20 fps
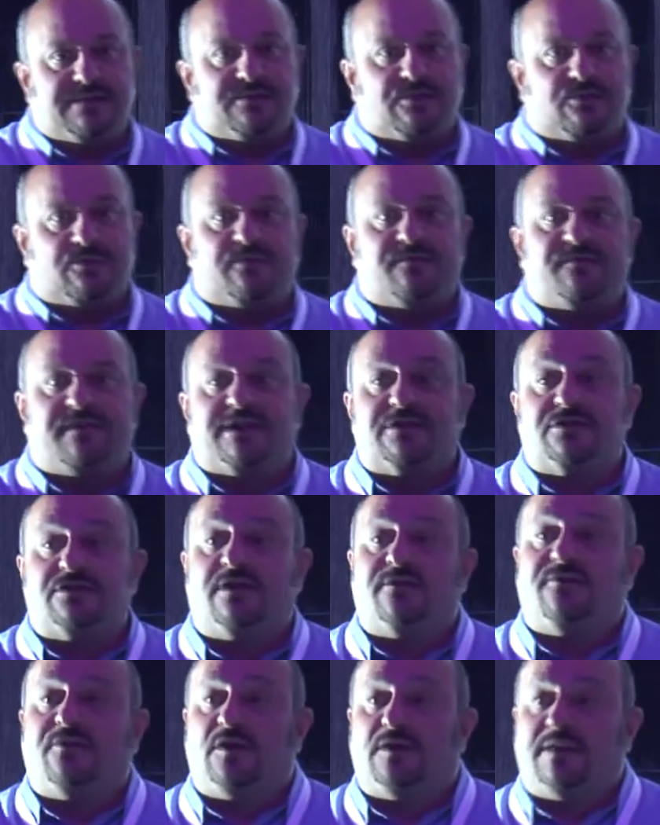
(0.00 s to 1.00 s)
the
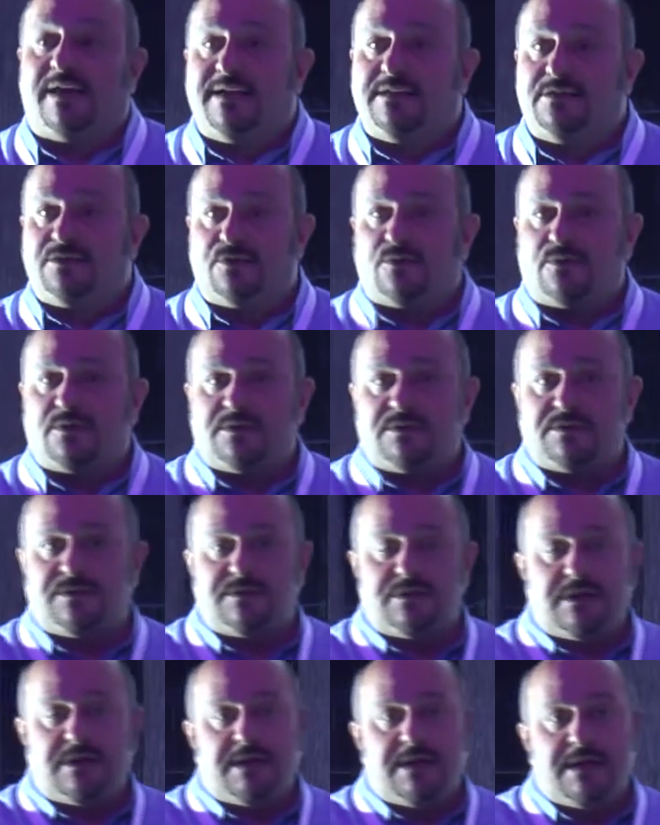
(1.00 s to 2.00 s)
reflection of your light
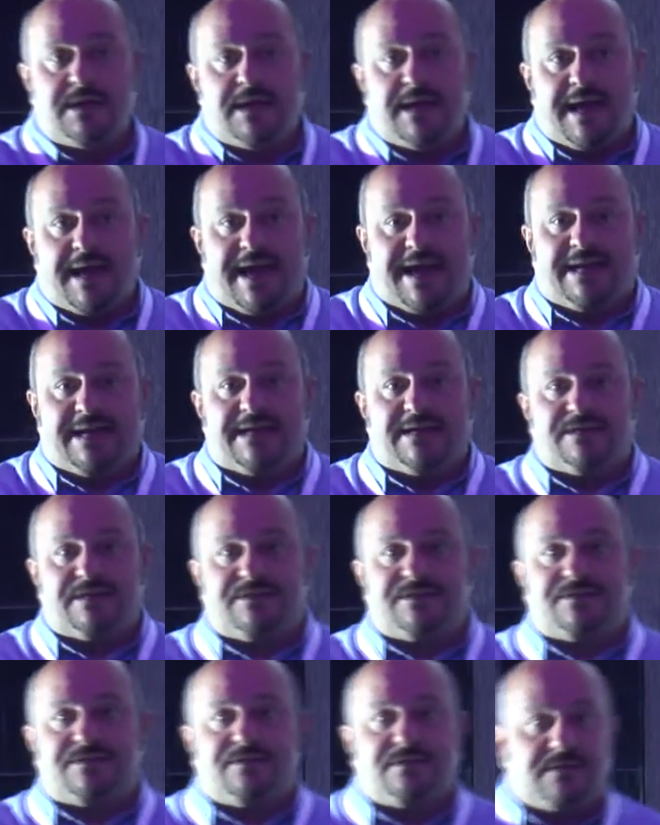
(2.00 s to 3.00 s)
source, and
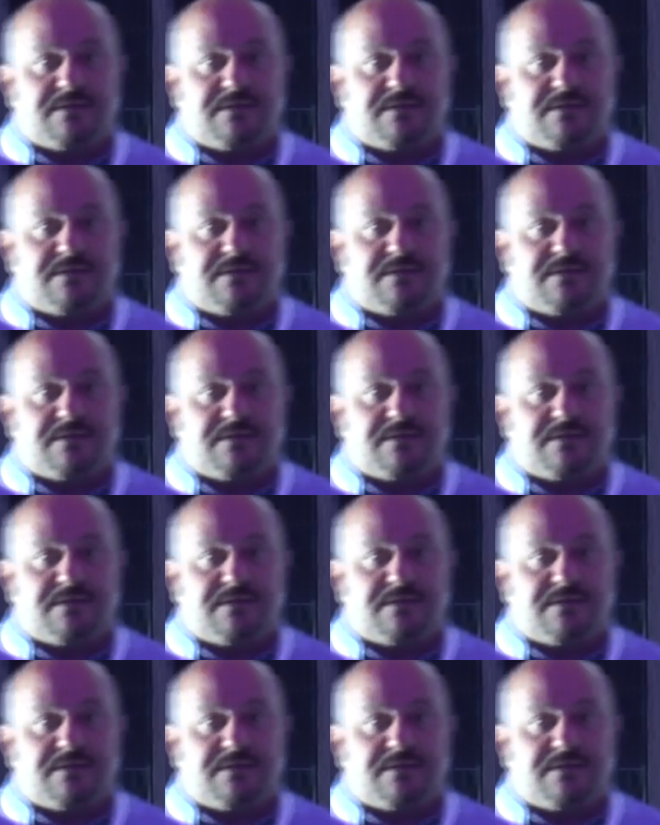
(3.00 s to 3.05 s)
is